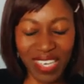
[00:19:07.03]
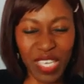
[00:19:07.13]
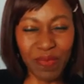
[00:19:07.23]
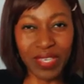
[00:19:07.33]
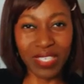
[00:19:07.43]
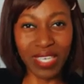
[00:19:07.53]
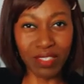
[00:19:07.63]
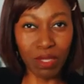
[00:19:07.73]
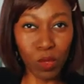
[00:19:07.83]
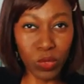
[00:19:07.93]
If you can
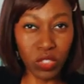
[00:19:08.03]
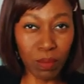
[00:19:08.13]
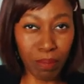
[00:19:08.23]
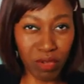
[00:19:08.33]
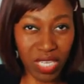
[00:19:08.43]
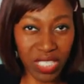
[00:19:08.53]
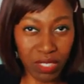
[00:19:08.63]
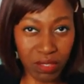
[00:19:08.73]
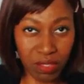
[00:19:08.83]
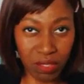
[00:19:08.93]
get the most
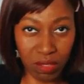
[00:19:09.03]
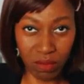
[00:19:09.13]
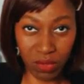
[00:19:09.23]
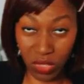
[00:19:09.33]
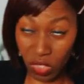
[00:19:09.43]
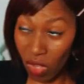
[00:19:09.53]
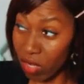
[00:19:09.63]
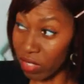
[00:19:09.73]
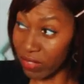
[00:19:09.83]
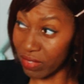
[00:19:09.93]
brilliant
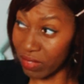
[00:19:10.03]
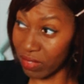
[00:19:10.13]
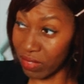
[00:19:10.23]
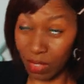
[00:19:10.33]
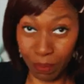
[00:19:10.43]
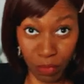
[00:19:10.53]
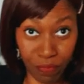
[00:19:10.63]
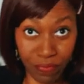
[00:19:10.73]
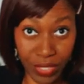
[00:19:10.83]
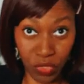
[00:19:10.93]
scholars and
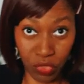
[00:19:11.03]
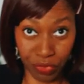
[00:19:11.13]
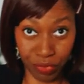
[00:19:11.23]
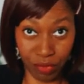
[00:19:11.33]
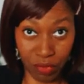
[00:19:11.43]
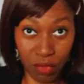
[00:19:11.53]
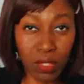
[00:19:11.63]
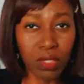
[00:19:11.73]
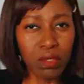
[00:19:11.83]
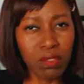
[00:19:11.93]
professors
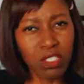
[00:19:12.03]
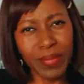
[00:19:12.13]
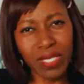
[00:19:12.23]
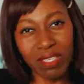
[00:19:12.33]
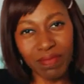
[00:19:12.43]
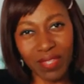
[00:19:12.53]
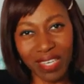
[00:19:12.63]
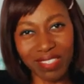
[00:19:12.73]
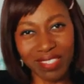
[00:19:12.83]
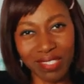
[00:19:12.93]
to believe
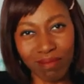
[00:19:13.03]
that,